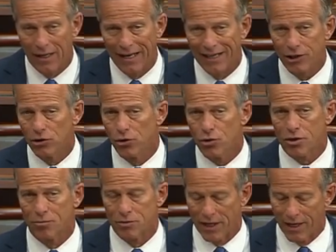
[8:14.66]
and you lose
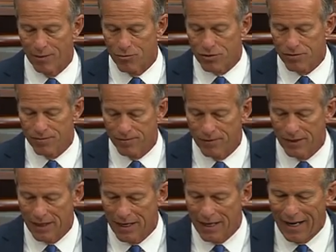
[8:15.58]
sometimes.
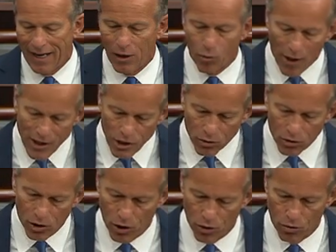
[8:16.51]
And when you
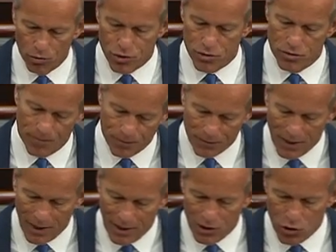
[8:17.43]
lose,
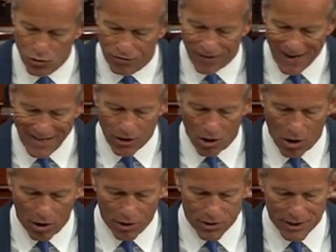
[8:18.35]
you fight
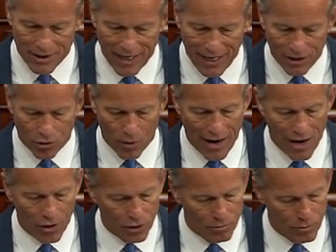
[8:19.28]
hard to gain
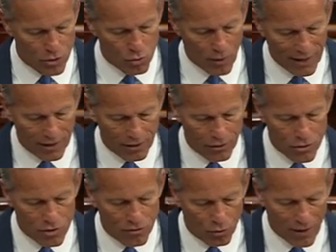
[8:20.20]
ground and persuade
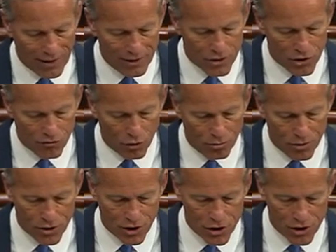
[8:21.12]
others of the rightness of your
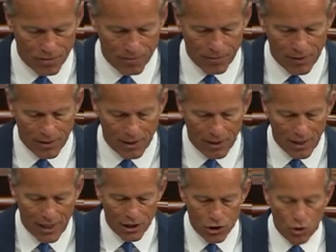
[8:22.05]
position.
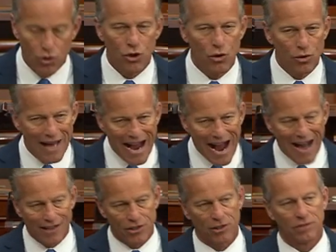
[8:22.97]
You do
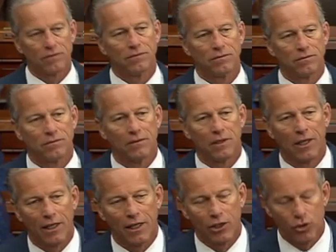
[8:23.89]
not
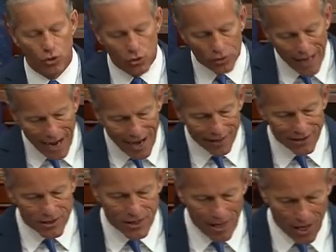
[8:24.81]

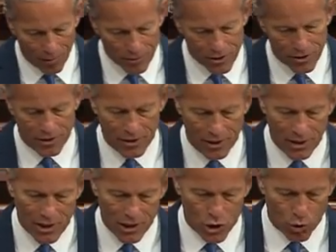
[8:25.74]
attempt
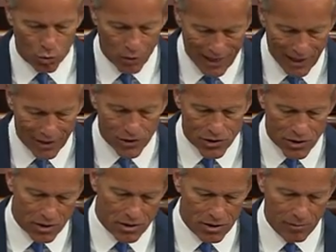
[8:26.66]
to rig the
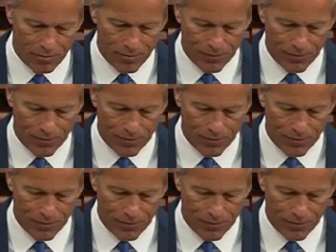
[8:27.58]
system